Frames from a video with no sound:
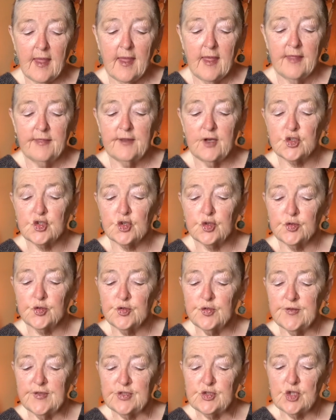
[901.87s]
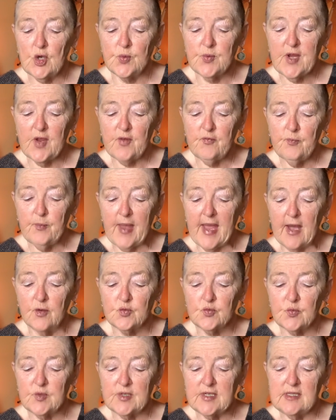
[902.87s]
They're children that don't have
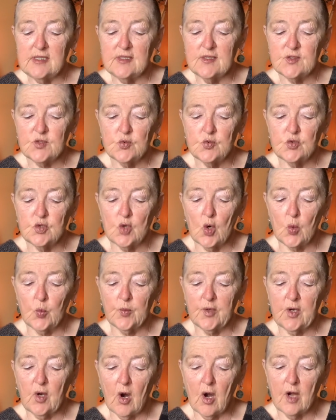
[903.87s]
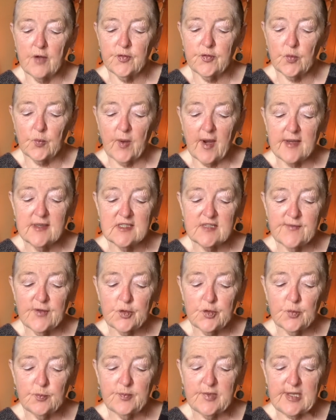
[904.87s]
boundaries, who don't regard the rights of
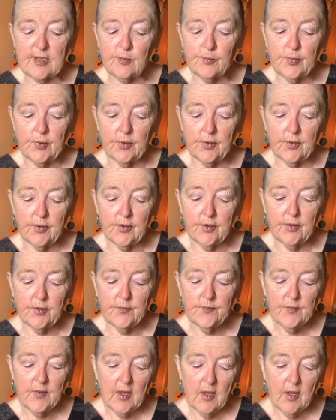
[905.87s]
other people,